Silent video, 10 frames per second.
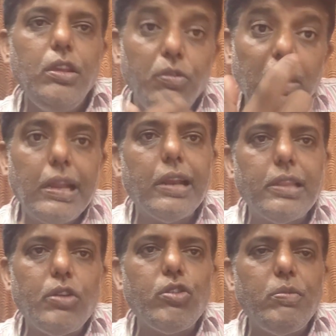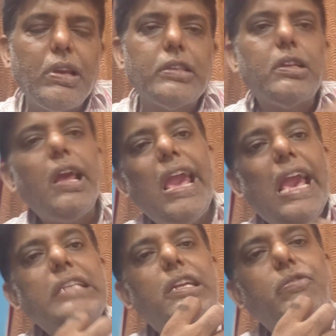you will get the notification
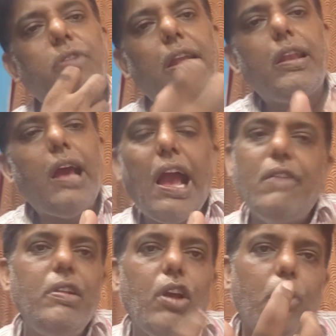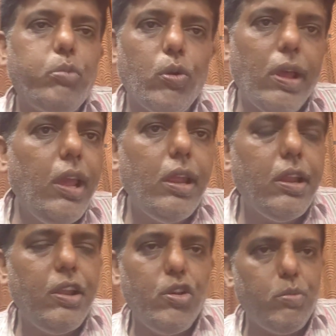as and when I will upload
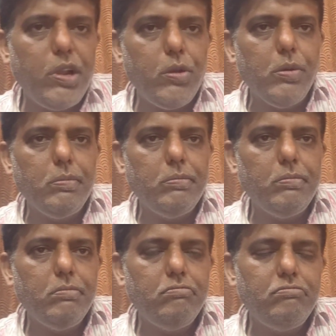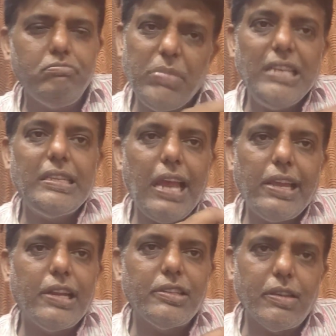a new video. Please
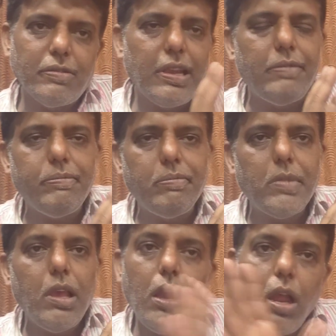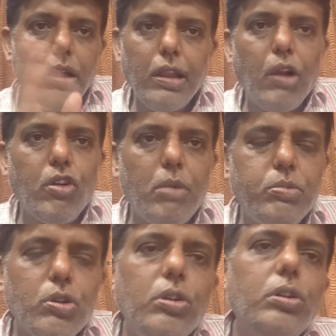like and subscribe. Now
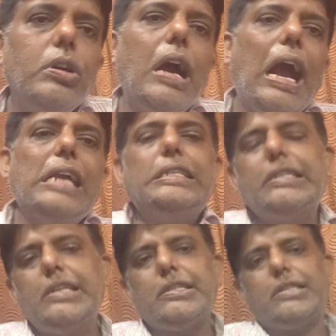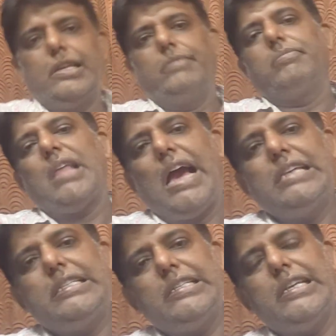come to ICDS 3.
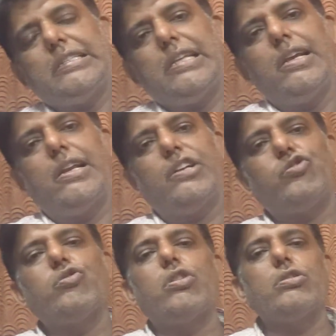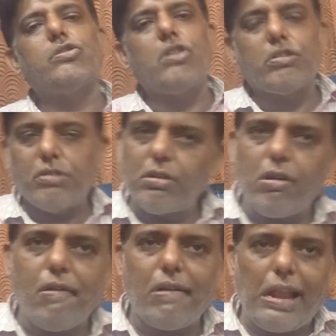ICDS 3 relates to construction
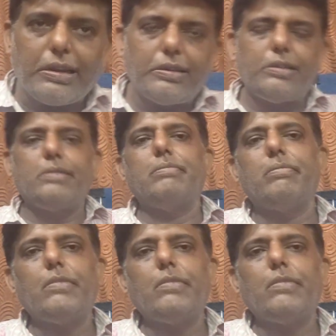contracts.